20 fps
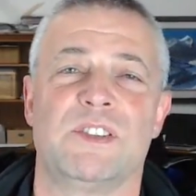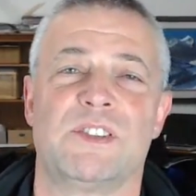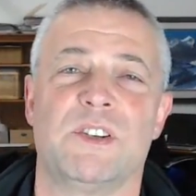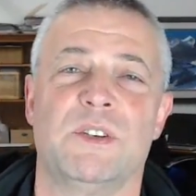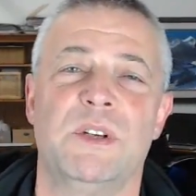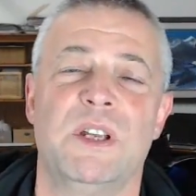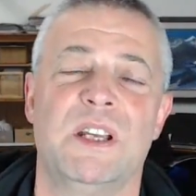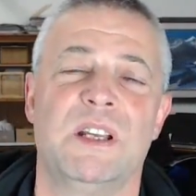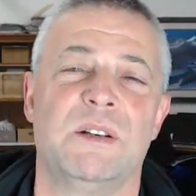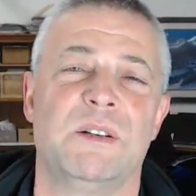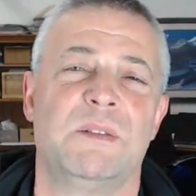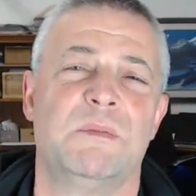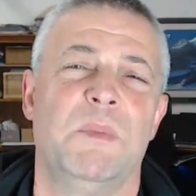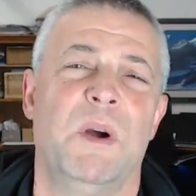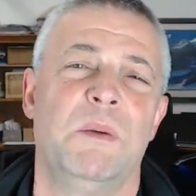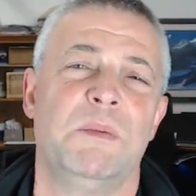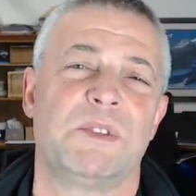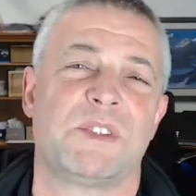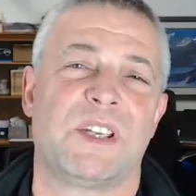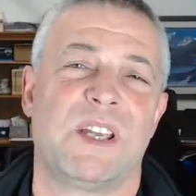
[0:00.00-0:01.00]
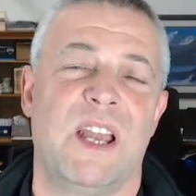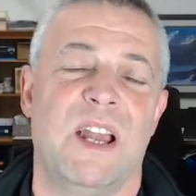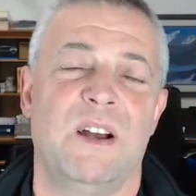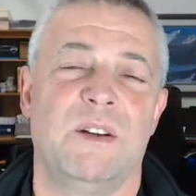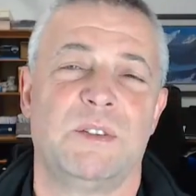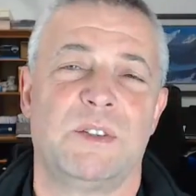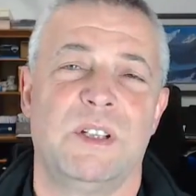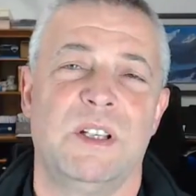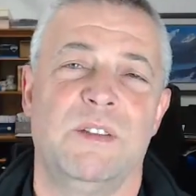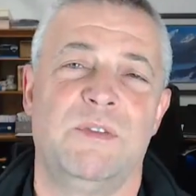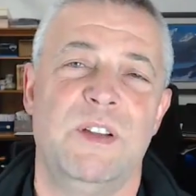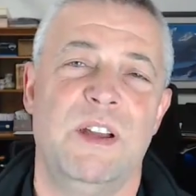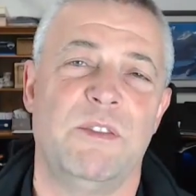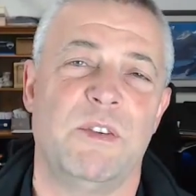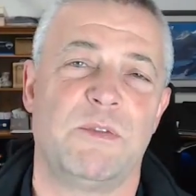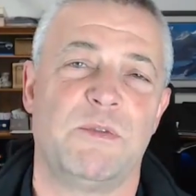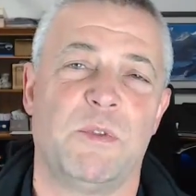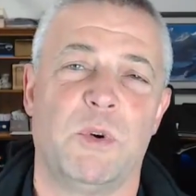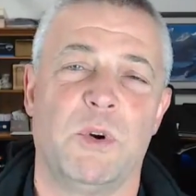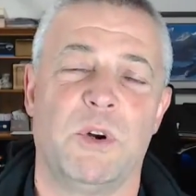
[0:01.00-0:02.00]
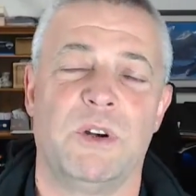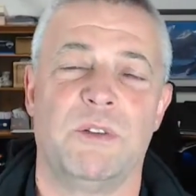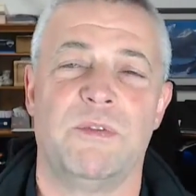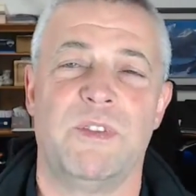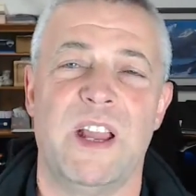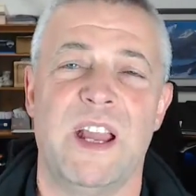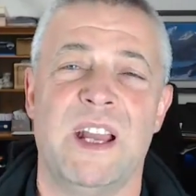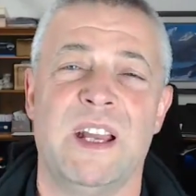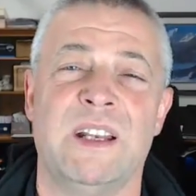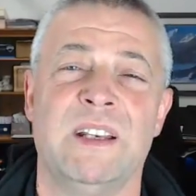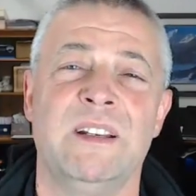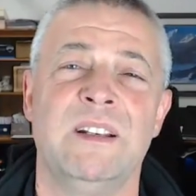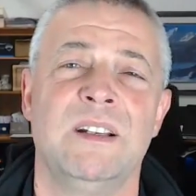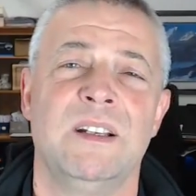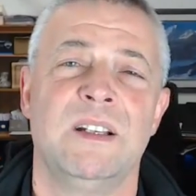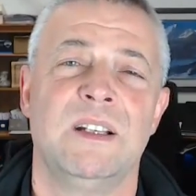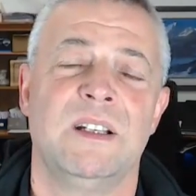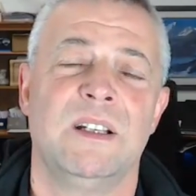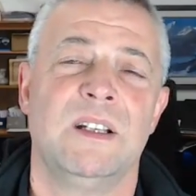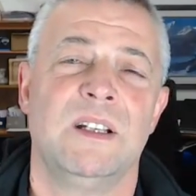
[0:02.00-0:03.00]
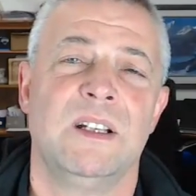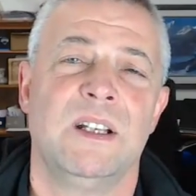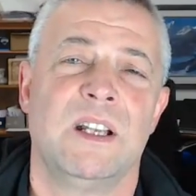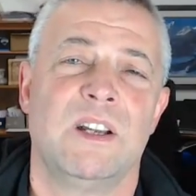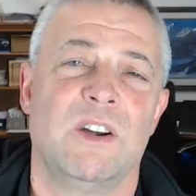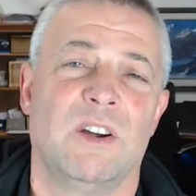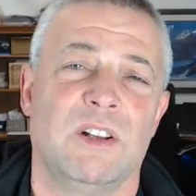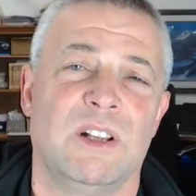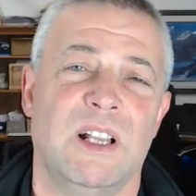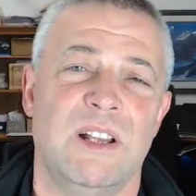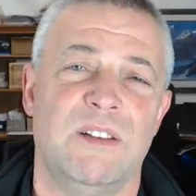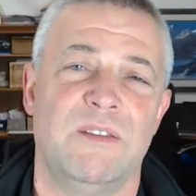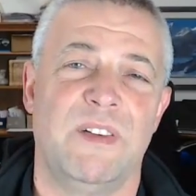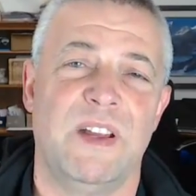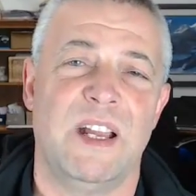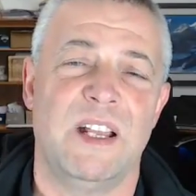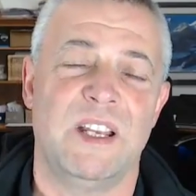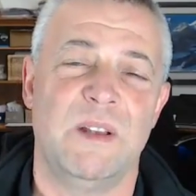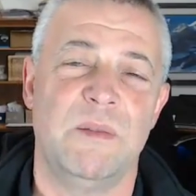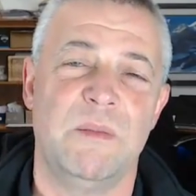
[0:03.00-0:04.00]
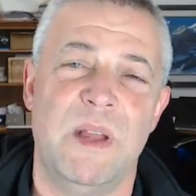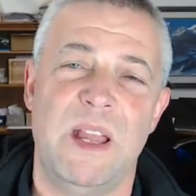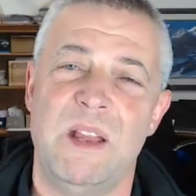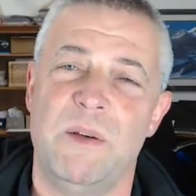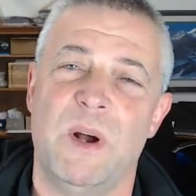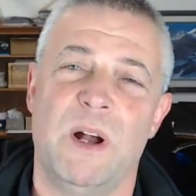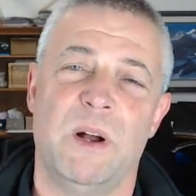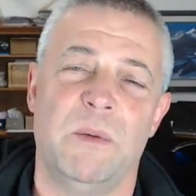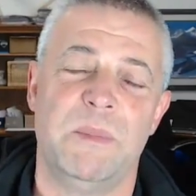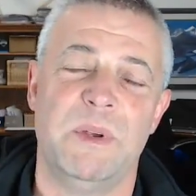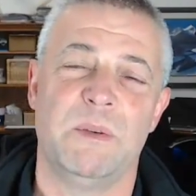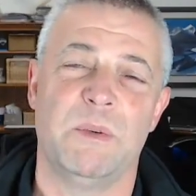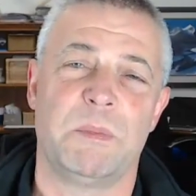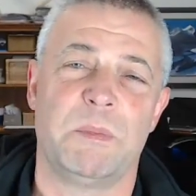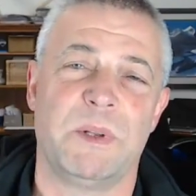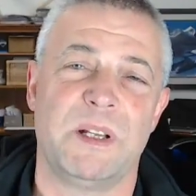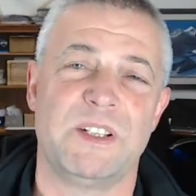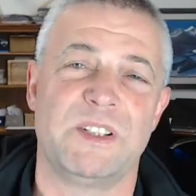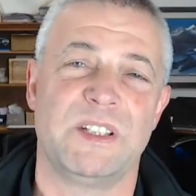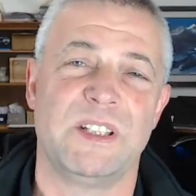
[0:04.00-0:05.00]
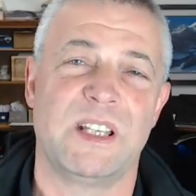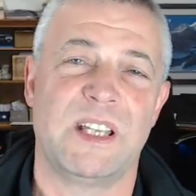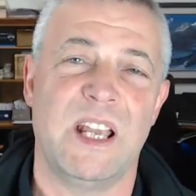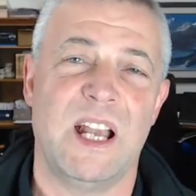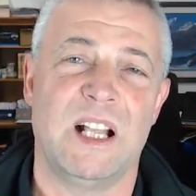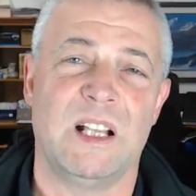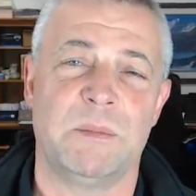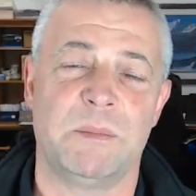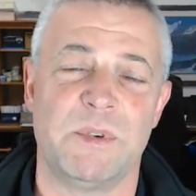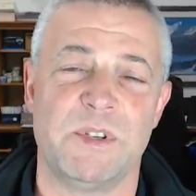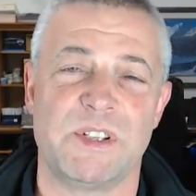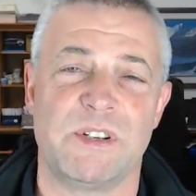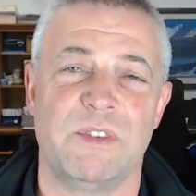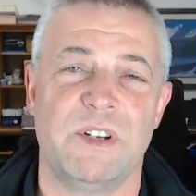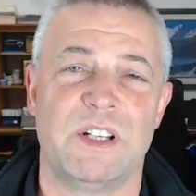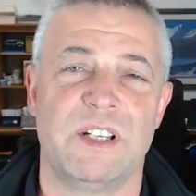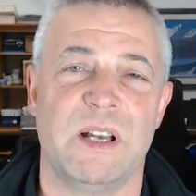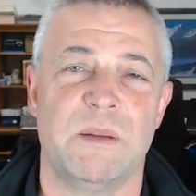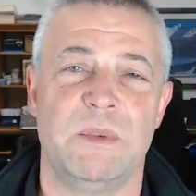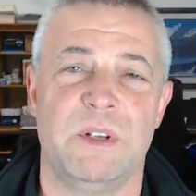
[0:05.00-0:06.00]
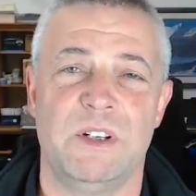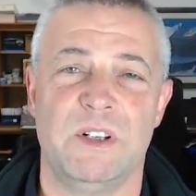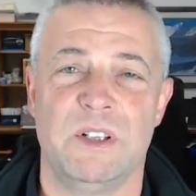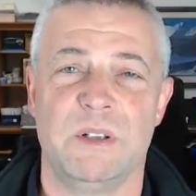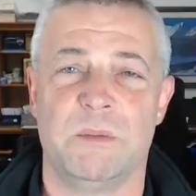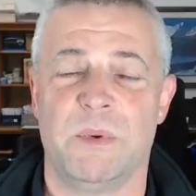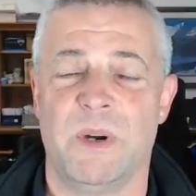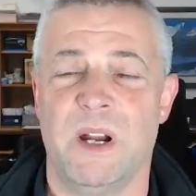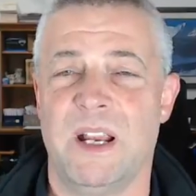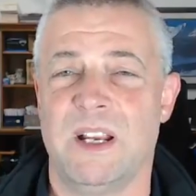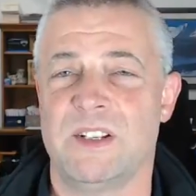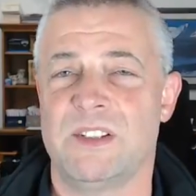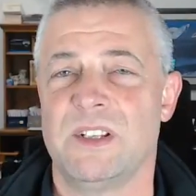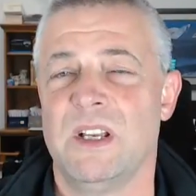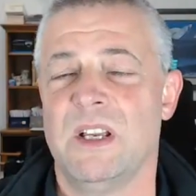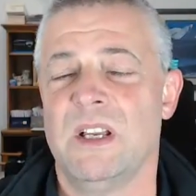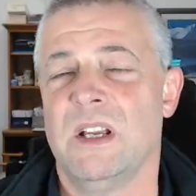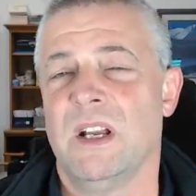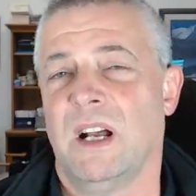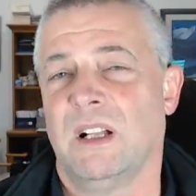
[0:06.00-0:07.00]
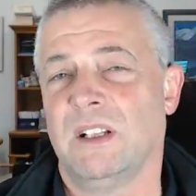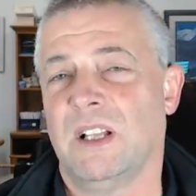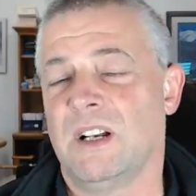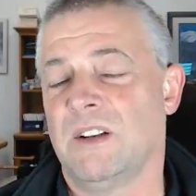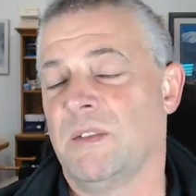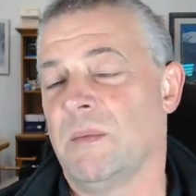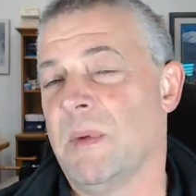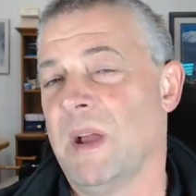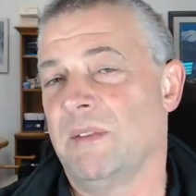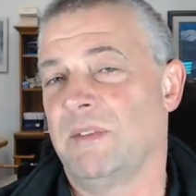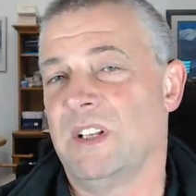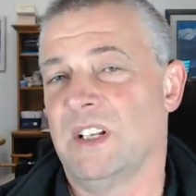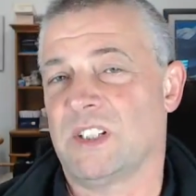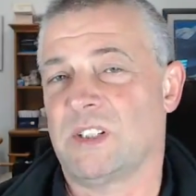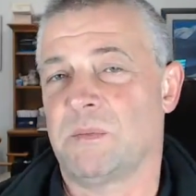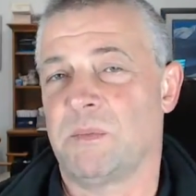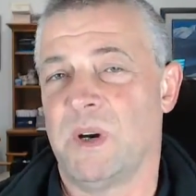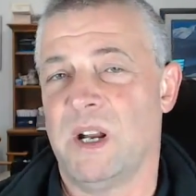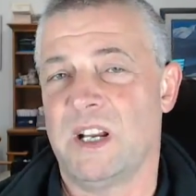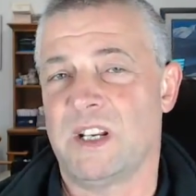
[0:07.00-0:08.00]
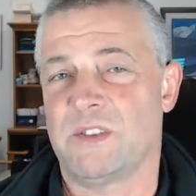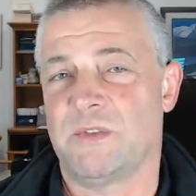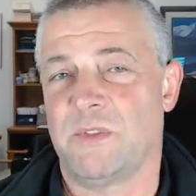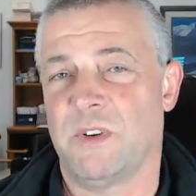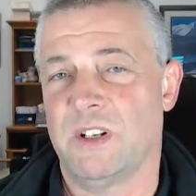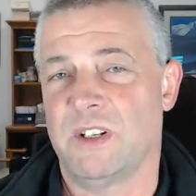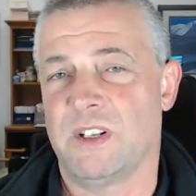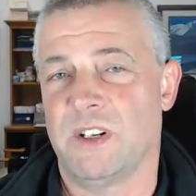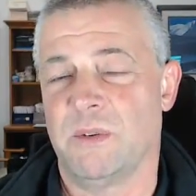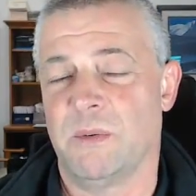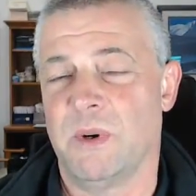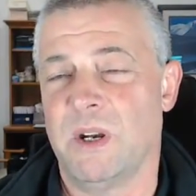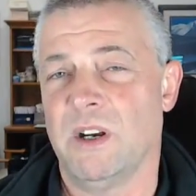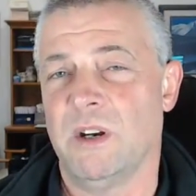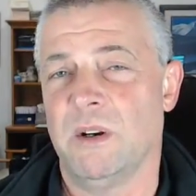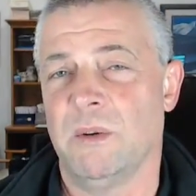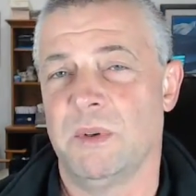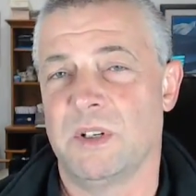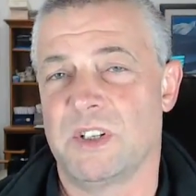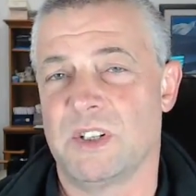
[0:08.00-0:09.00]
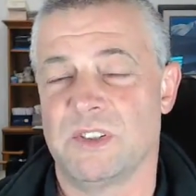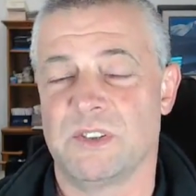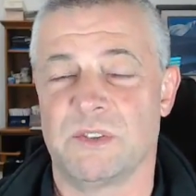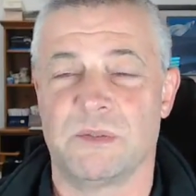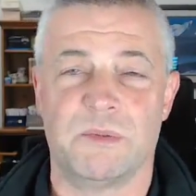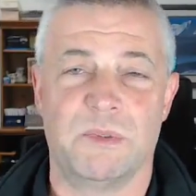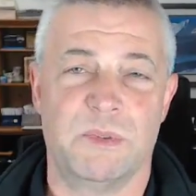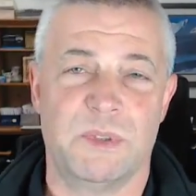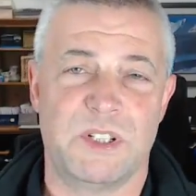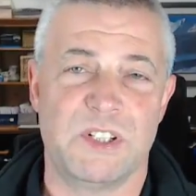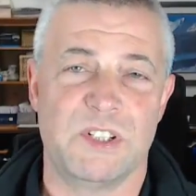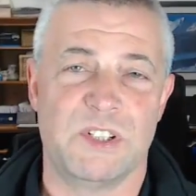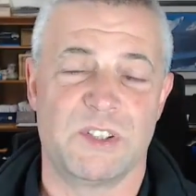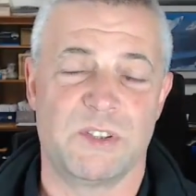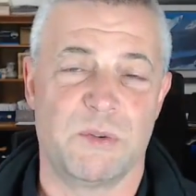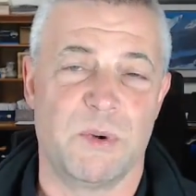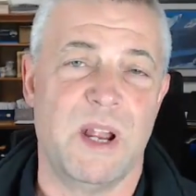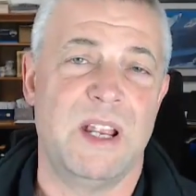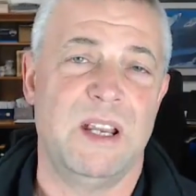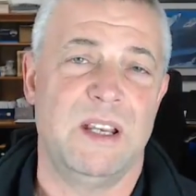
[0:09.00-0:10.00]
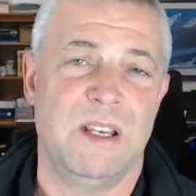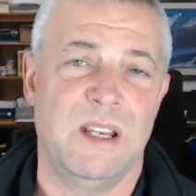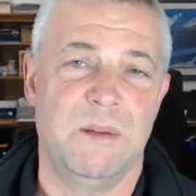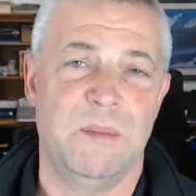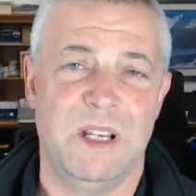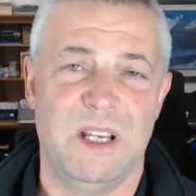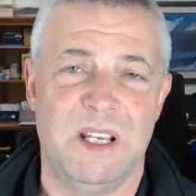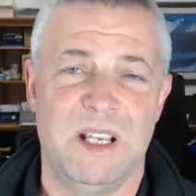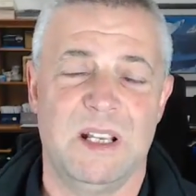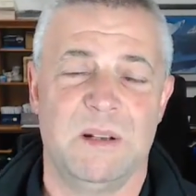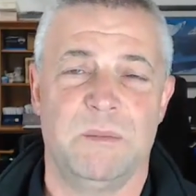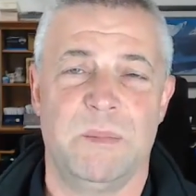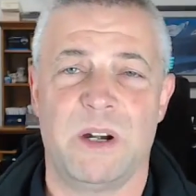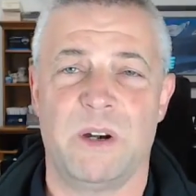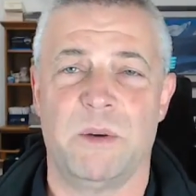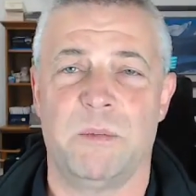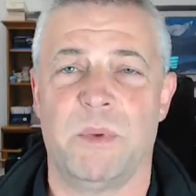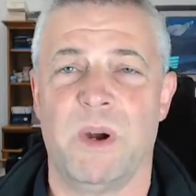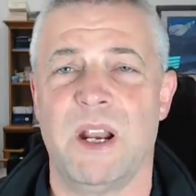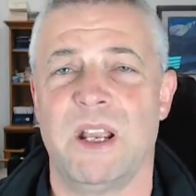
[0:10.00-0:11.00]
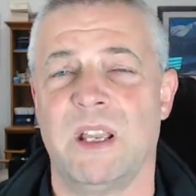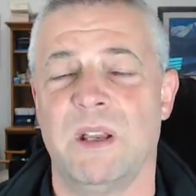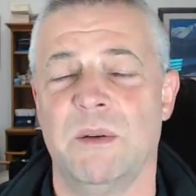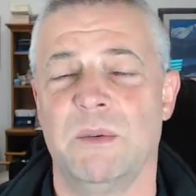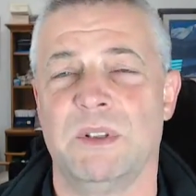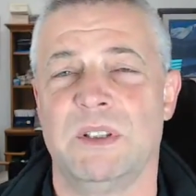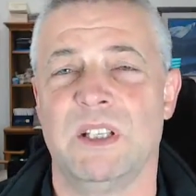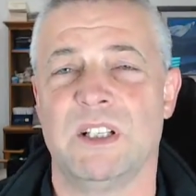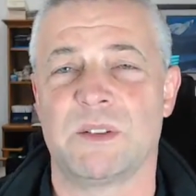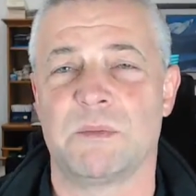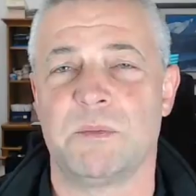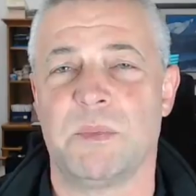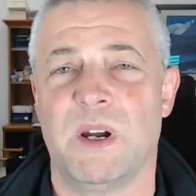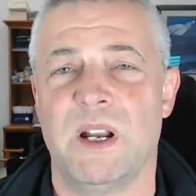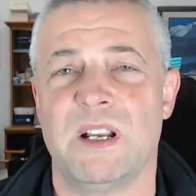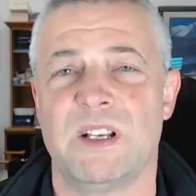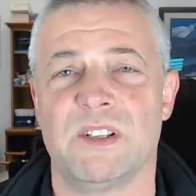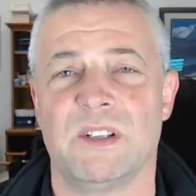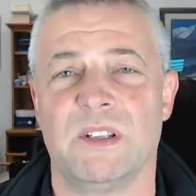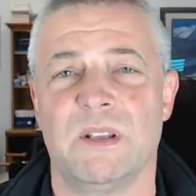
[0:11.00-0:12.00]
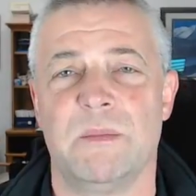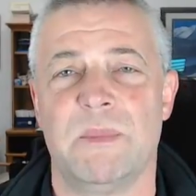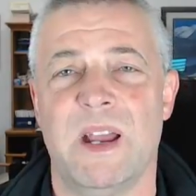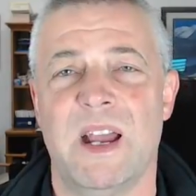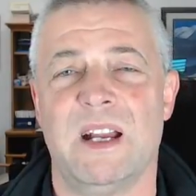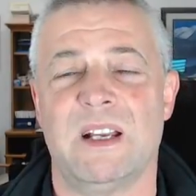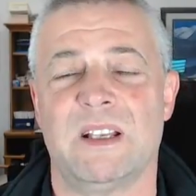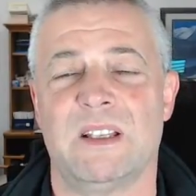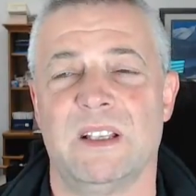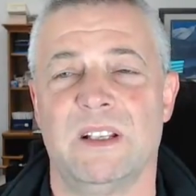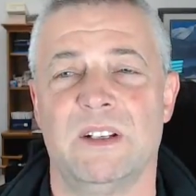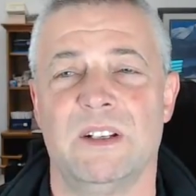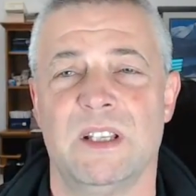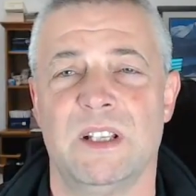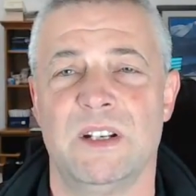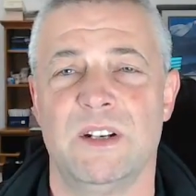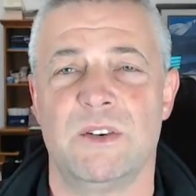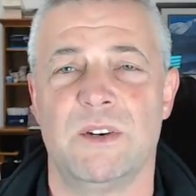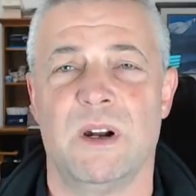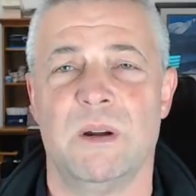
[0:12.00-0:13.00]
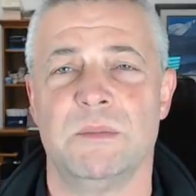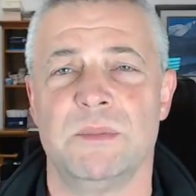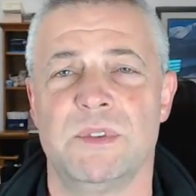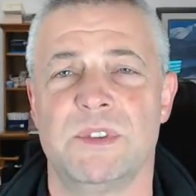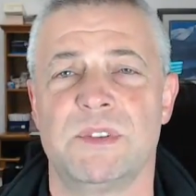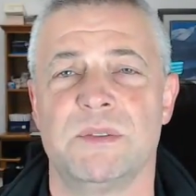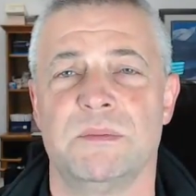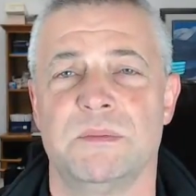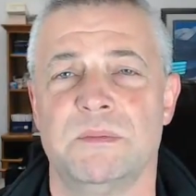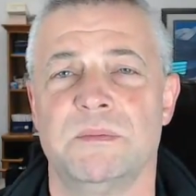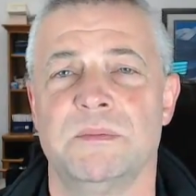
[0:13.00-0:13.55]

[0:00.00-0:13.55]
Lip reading: So you can almost count, if you have a Ford van, Econoline van, you may well be replacing the calipers every time you do the brakes. A lot of them have disc brakes front and rear, which is great. I mean, you get better braking with disc brakes on the back than drums.